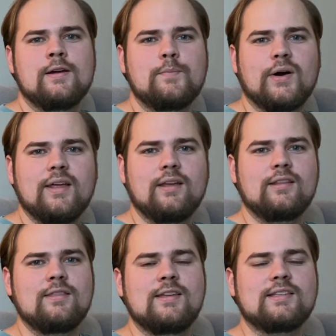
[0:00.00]

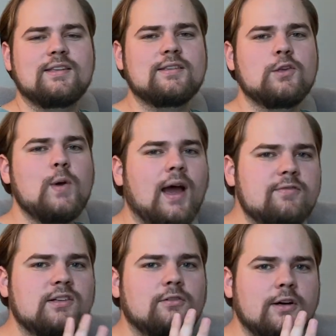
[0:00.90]
but you
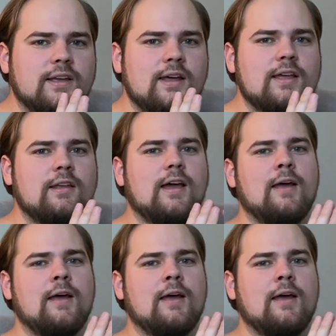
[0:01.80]
have to look at it